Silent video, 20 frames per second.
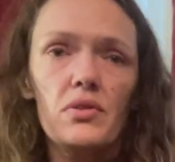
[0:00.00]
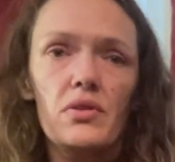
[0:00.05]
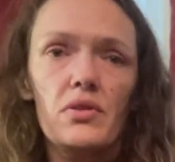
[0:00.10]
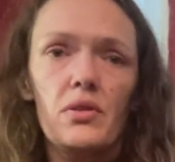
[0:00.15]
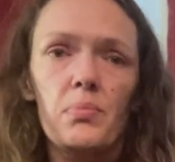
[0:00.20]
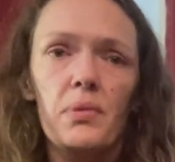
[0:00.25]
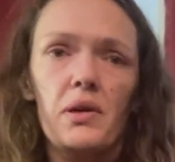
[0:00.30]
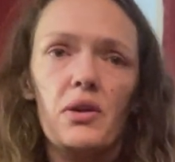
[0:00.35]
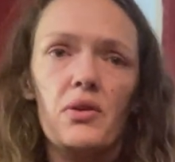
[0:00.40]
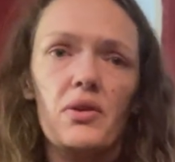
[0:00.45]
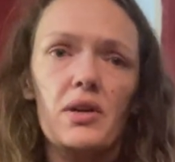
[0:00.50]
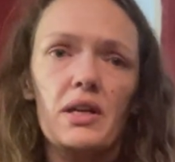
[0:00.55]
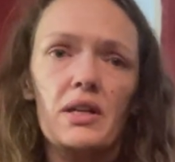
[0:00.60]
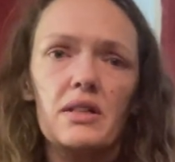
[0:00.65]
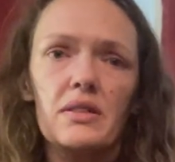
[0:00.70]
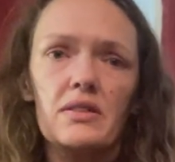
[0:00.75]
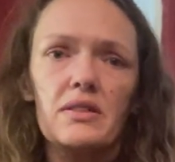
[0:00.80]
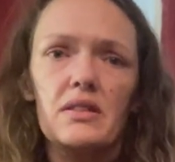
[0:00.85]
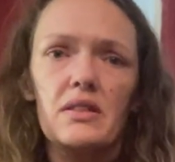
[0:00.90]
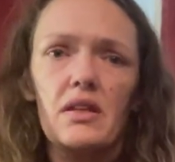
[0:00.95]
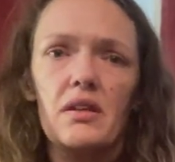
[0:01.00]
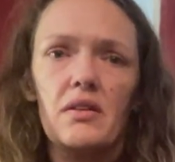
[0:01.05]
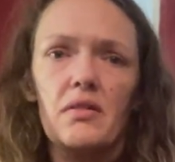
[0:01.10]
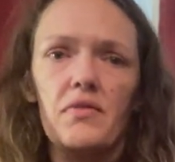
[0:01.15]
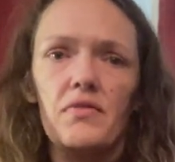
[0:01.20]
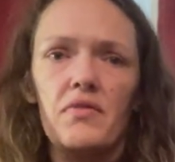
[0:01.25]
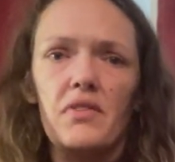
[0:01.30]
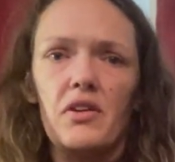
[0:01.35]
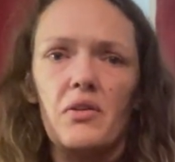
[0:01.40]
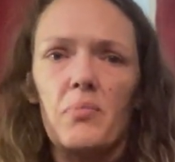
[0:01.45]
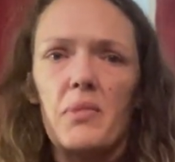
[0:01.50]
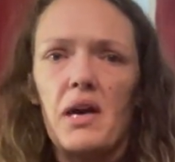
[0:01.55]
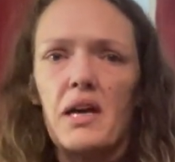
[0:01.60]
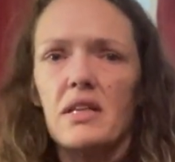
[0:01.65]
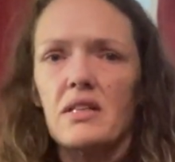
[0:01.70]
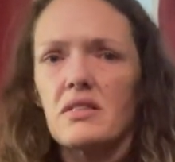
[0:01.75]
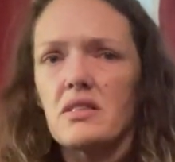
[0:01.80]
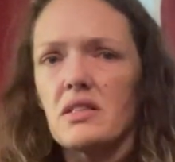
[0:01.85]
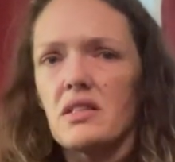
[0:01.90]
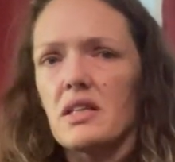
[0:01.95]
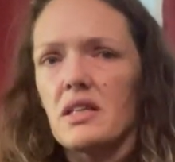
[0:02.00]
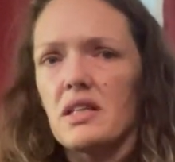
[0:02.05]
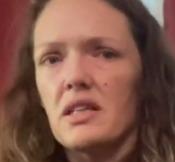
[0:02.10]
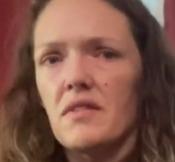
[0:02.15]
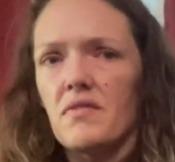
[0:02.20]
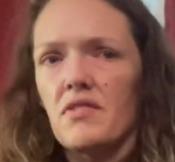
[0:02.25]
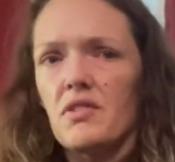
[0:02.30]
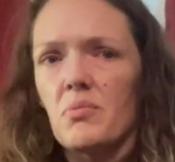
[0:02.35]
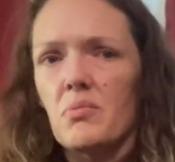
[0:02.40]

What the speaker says: The parents of them had to give